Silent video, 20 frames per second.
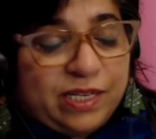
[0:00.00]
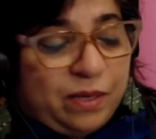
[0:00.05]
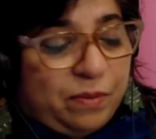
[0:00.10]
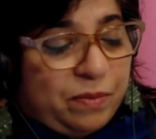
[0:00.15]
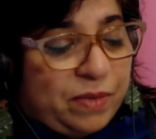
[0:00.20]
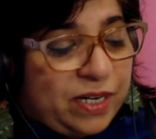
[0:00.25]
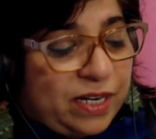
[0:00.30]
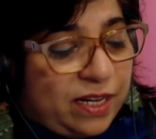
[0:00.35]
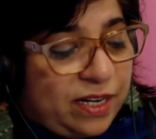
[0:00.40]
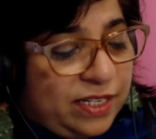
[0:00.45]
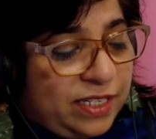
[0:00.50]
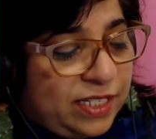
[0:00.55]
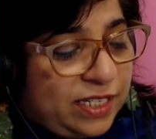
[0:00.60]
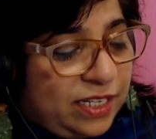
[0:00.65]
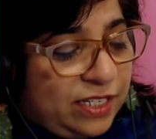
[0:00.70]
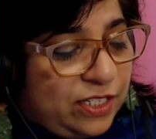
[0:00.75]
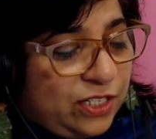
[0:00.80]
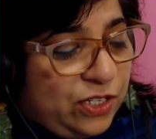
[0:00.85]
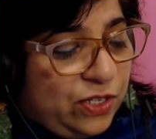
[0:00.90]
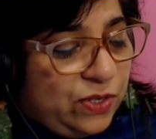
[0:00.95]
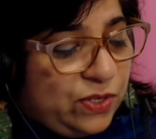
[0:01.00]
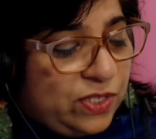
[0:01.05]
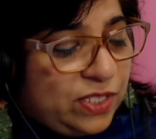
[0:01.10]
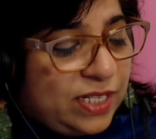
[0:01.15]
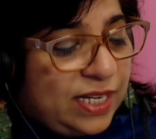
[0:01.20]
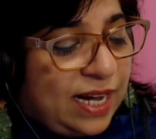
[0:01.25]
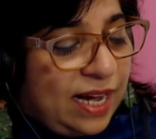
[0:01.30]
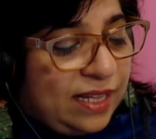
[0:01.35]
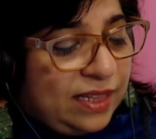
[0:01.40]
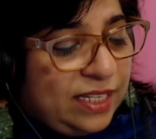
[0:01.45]
Pavitra Singh Bhandari ji
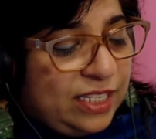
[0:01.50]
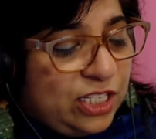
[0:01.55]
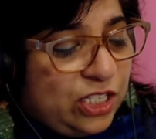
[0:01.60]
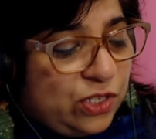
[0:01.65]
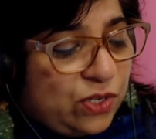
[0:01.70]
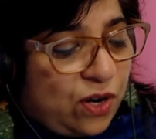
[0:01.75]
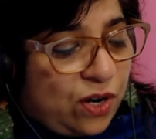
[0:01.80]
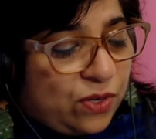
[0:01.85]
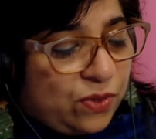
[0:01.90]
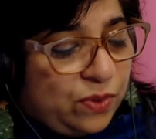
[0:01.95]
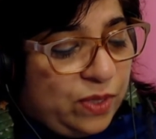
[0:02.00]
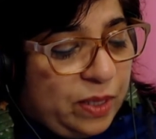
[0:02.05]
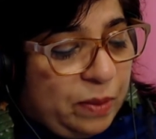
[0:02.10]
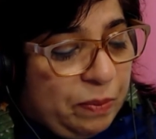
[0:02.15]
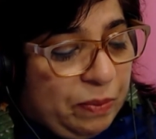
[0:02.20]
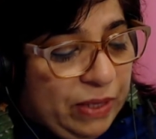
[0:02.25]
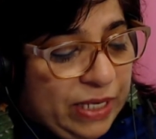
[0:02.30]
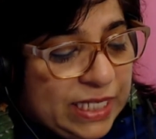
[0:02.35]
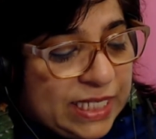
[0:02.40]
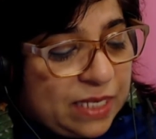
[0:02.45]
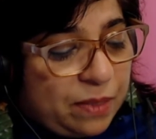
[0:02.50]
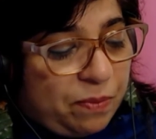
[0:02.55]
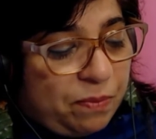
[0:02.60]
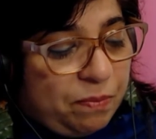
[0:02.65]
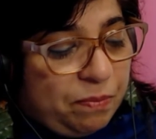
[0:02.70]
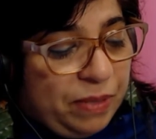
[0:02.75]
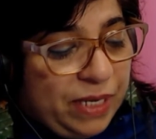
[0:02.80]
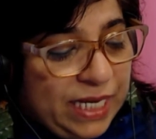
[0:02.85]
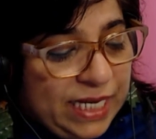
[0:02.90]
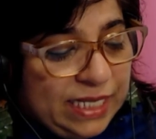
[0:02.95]
continues, Gandhiji not only
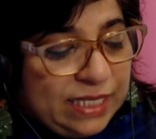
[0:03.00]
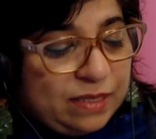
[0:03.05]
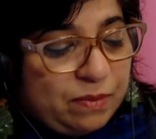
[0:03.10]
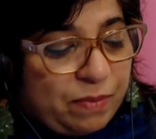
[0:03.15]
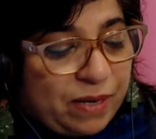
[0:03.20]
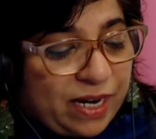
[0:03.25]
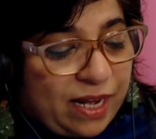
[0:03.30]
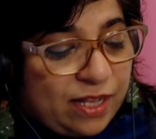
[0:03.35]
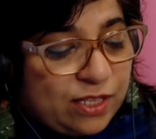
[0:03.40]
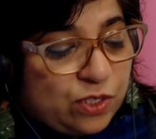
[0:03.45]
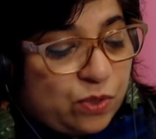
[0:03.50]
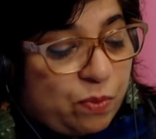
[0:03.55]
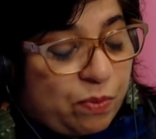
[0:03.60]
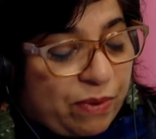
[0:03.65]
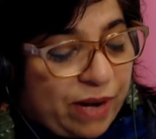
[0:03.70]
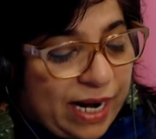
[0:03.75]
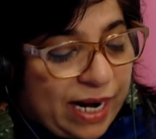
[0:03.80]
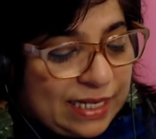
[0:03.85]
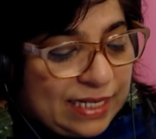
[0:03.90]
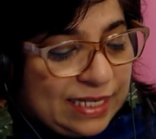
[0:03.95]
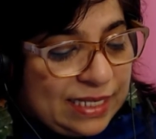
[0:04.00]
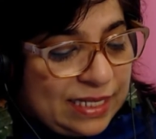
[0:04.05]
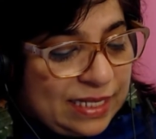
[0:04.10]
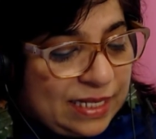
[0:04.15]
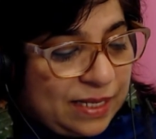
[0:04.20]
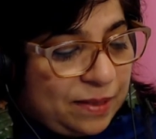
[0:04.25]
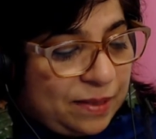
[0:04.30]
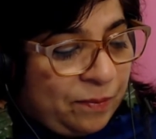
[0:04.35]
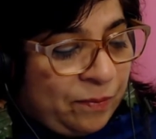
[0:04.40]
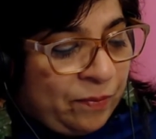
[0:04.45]
preached peace but also
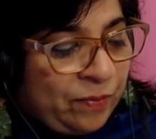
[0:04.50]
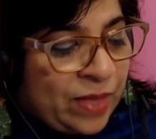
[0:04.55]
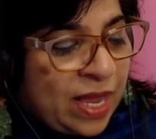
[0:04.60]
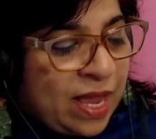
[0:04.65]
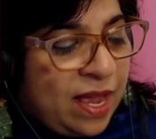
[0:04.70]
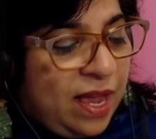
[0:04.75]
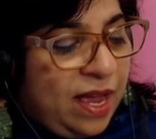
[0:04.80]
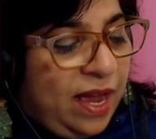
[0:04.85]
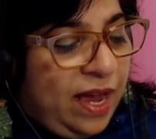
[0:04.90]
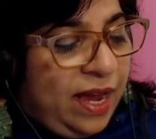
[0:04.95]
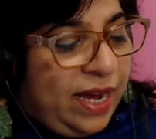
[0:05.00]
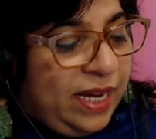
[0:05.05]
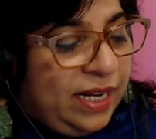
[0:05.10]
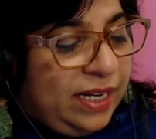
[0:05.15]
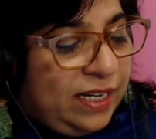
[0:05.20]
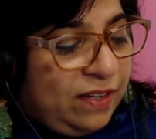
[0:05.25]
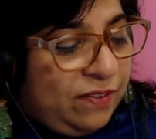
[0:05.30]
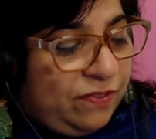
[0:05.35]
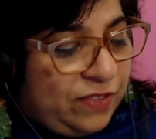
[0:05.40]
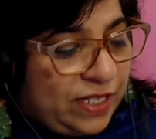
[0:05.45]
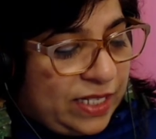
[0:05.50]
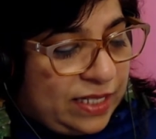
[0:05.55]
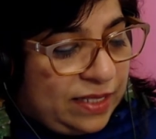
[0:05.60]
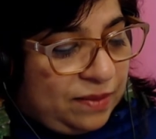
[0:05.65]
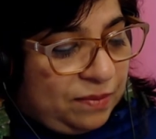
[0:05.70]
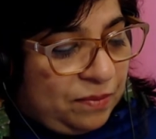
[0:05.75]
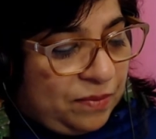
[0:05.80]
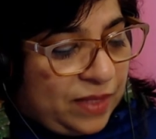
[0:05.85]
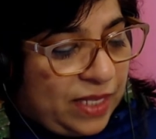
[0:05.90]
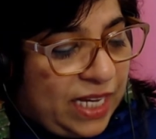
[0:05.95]
practiced it. He
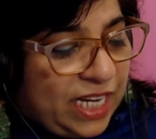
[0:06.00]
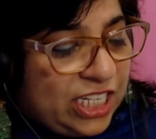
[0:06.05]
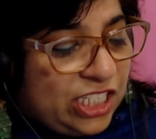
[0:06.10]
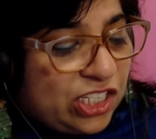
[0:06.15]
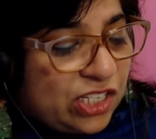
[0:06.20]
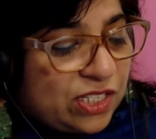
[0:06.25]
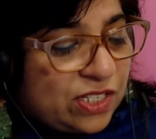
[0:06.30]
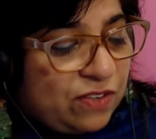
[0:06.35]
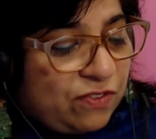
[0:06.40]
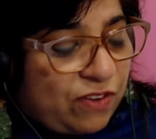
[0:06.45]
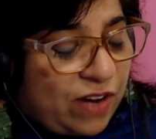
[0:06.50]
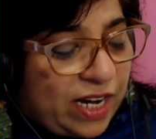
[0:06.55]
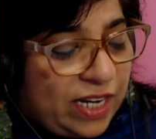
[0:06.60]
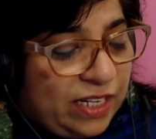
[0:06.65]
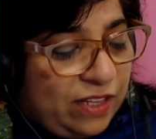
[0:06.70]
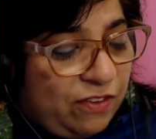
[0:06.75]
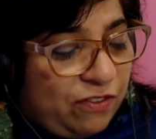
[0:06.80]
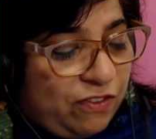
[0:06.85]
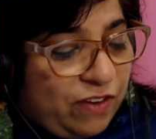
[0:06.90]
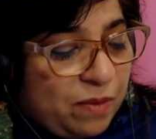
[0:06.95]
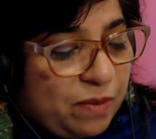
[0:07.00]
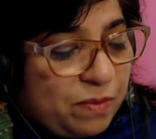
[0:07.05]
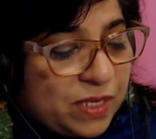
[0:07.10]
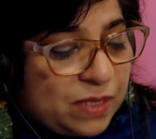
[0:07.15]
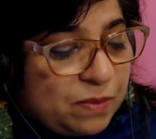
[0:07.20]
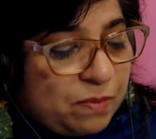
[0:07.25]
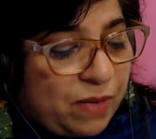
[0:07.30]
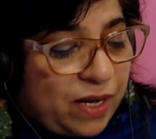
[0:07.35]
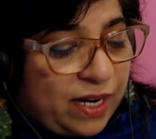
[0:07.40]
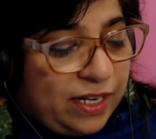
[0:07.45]
lived it. He justified
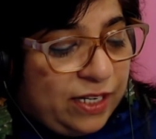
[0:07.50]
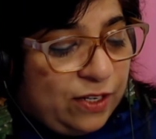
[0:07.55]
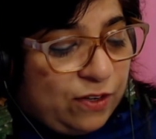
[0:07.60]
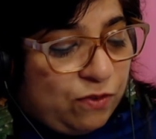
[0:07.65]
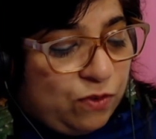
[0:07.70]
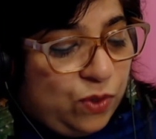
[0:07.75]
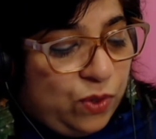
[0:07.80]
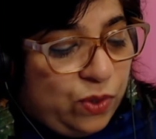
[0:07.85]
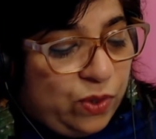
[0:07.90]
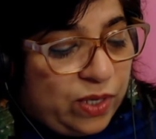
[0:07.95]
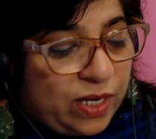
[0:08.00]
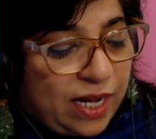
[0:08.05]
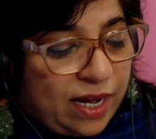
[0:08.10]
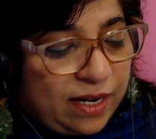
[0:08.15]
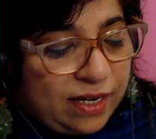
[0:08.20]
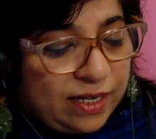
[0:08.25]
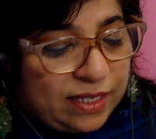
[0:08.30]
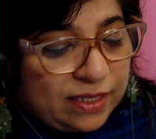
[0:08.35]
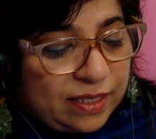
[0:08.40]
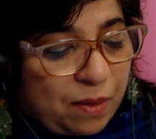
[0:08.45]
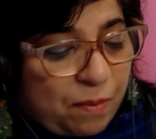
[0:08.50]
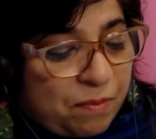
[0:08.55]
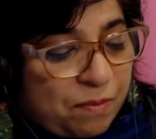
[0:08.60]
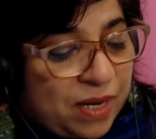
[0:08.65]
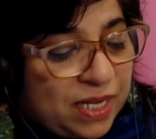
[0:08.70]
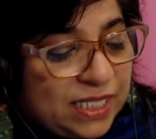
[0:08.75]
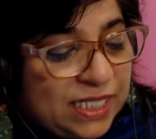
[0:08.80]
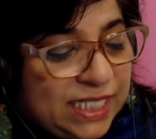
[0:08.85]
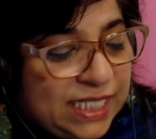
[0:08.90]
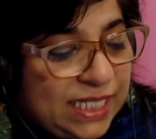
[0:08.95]
the famous Bani of Guru
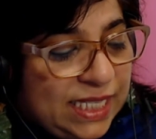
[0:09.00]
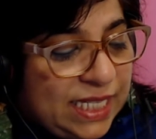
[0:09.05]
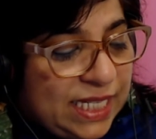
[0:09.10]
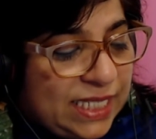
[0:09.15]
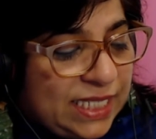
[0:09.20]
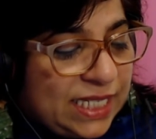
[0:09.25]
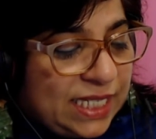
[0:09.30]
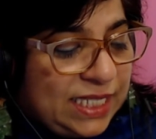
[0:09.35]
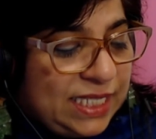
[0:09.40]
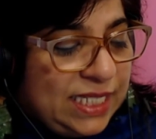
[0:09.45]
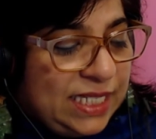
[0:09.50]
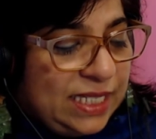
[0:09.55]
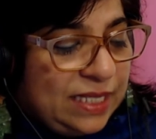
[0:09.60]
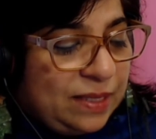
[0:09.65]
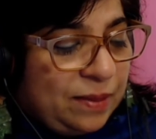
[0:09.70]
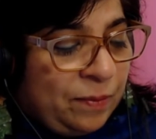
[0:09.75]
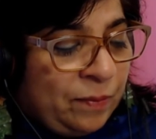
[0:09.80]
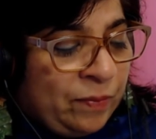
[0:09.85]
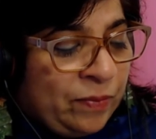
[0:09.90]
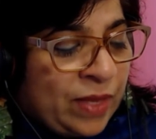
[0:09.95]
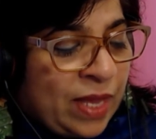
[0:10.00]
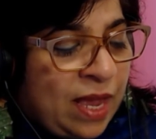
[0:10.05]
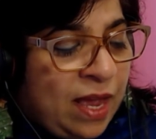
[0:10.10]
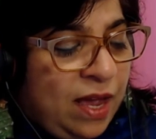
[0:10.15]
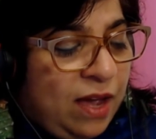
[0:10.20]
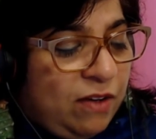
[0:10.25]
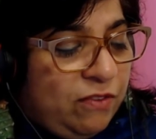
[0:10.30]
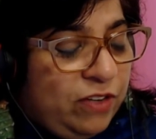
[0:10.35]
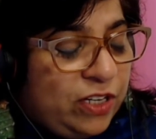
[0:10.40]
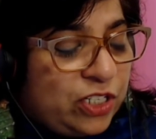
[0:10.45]
Nanak, Man Jite Jagjit.
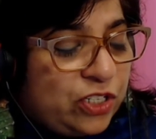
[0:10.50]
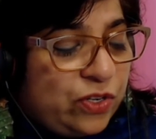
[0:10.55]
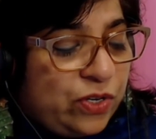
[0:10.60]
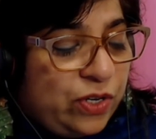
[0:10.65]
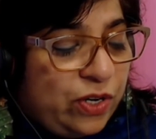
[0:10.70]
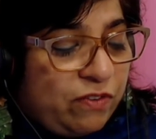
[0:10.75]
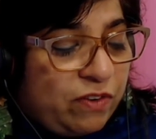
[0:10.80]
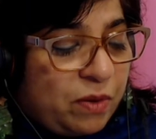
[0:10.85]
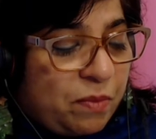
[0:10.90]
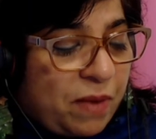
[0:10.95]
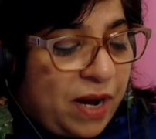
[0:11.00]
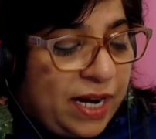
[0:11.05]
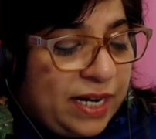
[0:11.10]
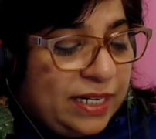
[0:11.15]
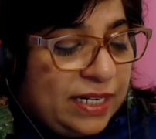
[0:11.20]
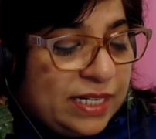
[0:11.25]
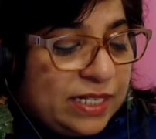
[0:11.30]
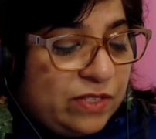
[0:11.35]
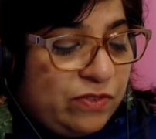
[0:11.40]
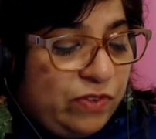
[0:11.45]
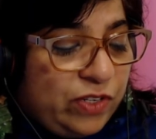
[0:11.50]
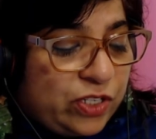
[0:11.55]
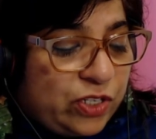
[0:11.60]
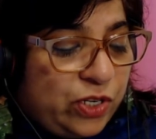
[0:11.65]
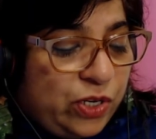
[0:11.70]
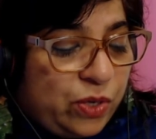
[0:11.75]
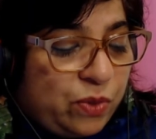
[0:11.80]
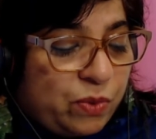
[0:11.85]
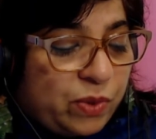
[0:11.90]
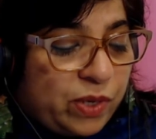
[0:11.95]
Victory over
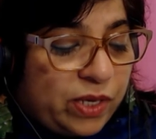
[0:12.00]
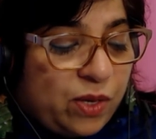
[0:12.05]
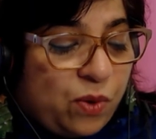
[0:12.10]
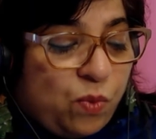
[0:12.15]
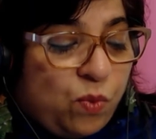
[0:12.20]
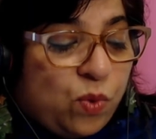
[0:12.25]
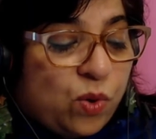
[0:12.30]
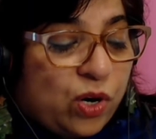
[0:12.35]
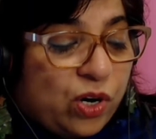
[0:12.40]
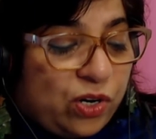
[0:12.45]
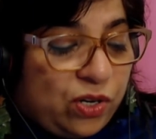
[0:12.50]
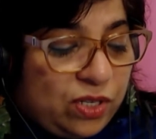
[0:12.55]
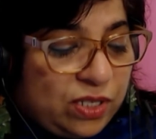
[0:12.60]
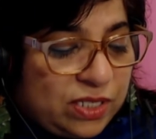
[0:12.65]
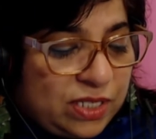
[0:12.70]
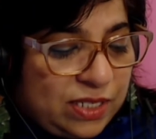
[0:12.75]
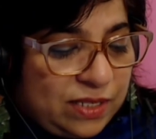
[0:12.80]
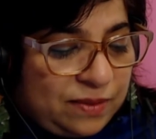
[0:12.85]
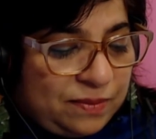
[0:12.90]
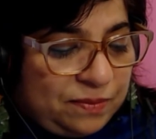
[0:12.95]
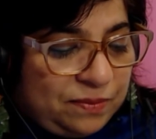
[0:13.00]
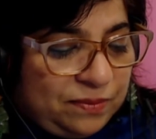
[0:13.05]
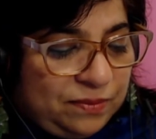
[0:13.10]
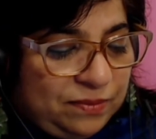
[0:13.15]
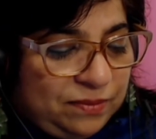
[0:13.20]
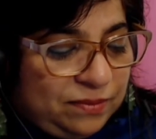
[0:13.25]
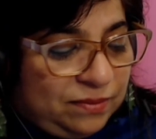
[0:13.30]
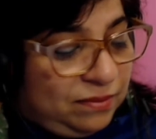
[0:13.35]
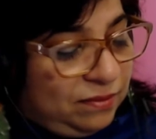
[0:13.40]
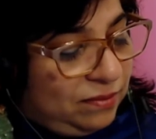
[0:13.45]
mind is victory over the
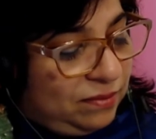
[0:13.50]
world.